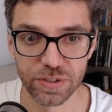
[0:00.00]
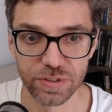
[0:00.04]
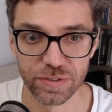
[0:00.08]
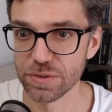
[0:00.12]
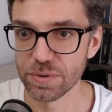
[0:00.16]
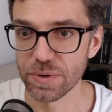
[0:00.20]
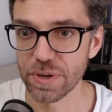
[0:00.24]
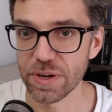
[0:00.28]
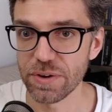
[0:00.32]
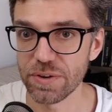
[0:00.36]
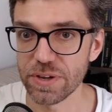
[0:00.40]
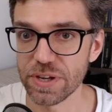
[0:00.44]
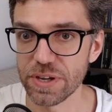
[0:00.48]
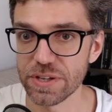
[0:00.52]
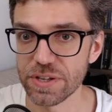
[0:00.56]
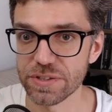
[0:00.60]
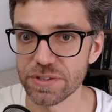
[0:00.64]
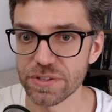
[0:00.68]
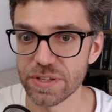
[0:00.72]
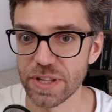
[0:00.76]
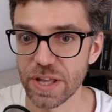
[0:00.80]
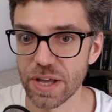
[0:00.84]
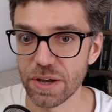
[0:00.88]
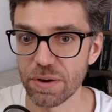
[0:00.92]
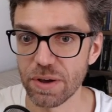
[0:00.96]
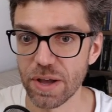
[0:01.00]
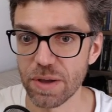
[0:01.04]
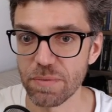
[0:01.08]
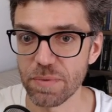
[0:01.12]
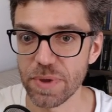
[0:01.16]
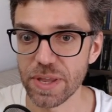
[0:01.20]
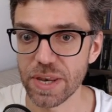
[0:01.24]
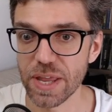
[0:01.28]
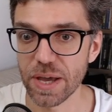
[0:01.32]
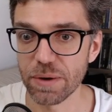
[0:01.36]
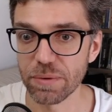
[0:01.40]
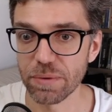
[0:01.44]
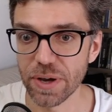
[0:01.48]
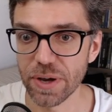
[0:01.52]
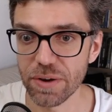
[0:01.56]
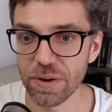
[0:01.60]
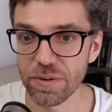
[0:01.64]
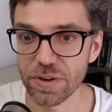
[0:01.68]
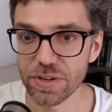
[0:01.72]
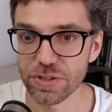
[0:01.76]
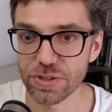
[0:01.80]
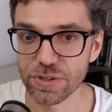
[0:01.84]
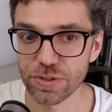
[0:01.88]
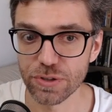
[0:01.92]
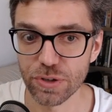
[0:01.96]
So here it is now. I mean, our
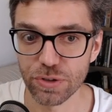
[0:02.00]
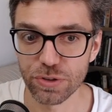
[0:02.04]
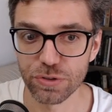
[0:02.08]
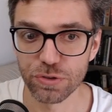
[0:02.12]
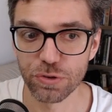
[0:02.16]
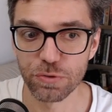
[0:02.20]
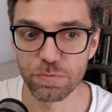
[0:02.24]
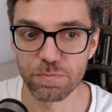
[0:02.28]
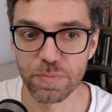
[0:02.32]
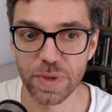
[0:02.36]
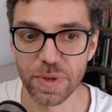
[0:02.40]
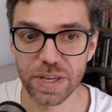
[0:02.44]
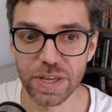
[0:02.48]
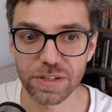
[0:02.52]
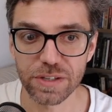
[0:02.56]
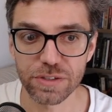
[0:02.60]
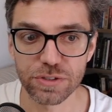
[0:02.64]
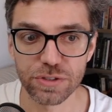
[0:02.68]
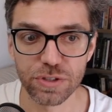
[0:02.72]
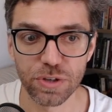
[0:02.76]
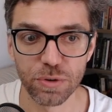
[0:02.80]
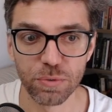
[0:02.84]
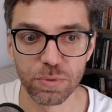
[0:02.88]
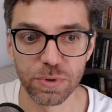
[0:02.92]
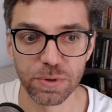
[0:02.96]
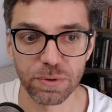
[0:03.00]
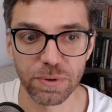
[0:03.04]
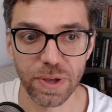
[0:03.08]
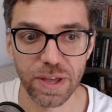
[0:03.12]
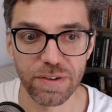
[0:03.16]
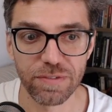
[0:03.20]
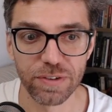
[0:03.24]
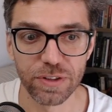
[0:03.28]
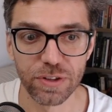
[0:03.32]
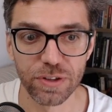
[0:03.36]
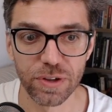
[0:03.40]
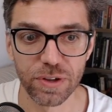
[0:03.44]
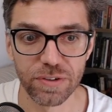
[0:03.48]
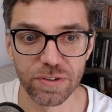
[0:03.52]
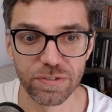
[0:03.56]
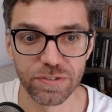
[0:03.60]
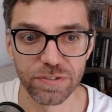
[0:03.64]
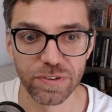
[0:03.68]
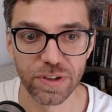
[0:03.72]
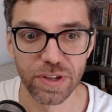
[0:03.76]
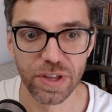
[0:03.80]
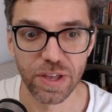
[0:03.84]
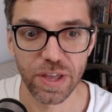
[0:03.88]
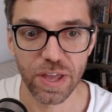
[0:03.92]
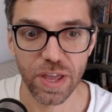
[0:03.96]
areas are not too big, so we don't have a lot of